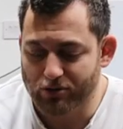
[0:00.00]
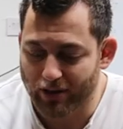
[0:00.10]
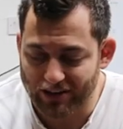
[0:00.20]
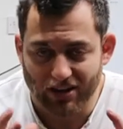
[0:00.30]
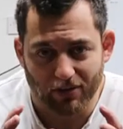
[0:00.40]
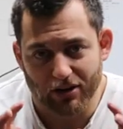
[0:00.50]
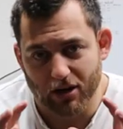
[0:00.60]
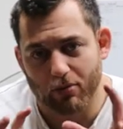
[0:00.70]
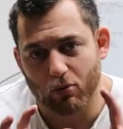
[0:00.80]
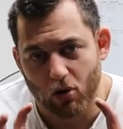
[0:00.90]
So that's definitely
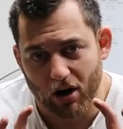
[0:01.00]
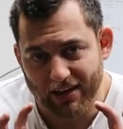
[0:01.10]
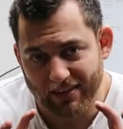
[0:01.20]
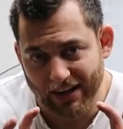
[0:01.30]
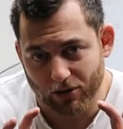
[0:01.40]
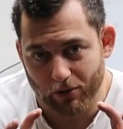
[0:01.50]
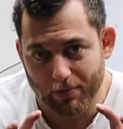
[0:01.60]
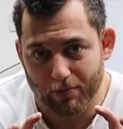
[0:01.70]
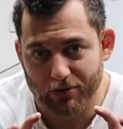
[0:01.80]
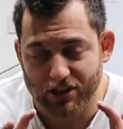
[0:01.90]
gonna be working that
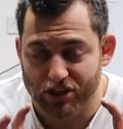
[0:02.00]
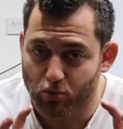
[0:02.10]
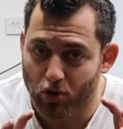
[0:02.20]
gripping position,